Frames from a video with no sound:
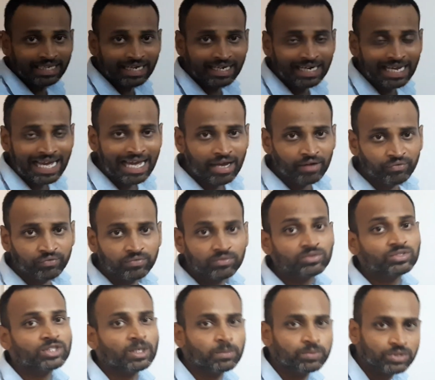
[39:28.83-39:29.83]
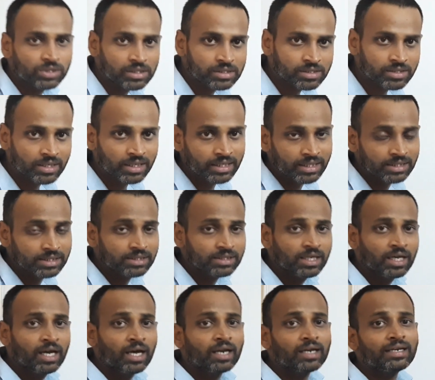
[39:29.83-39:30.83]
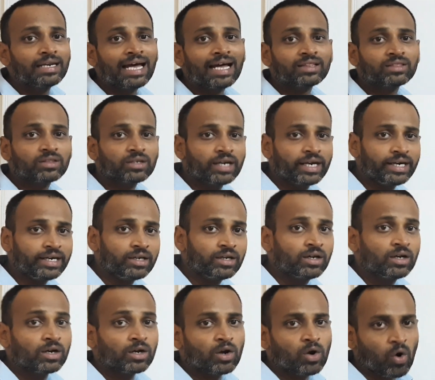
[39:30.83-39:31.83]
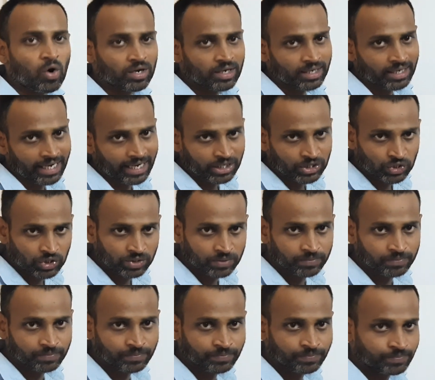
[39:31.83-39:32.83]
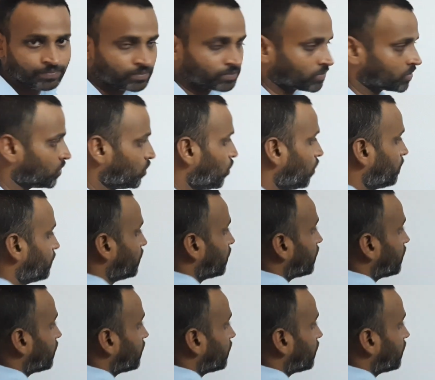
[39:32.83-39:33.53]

and F subshells. That is lanthanide contraction. Hope you